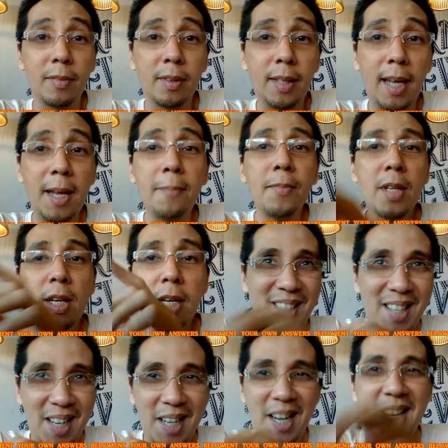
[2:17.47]
Okay,
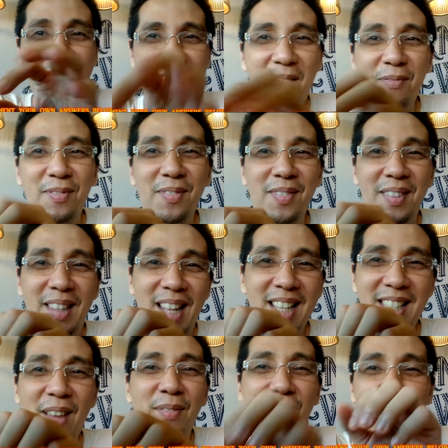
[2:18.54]
let's have
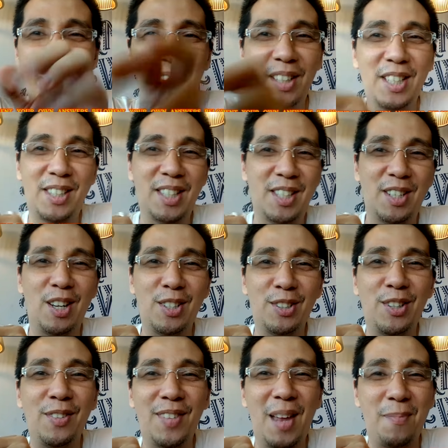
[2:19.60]
the healthiest discussion
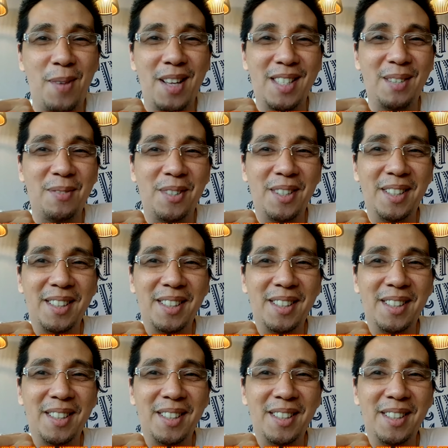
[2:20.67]
on that possible.